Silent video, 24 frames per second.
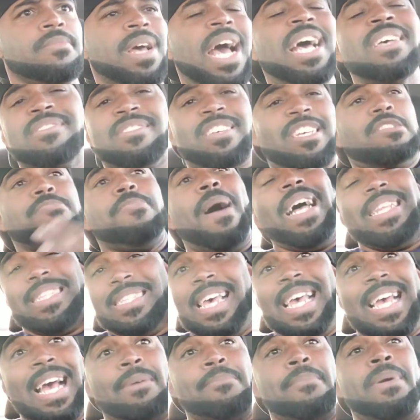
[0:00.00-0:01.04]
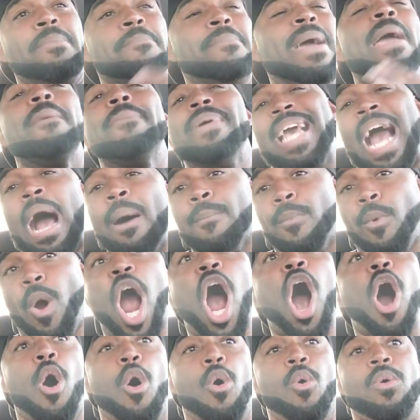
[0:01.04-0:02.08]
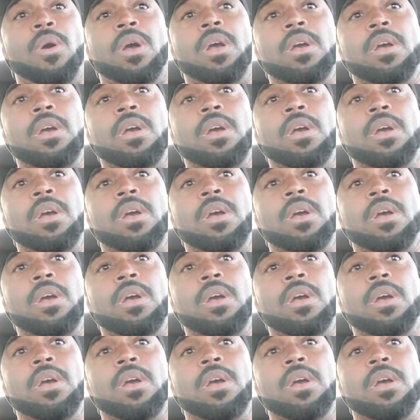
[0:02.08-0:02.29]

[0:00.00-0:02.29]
That's just my thing. I mean, maybe I'm wrong.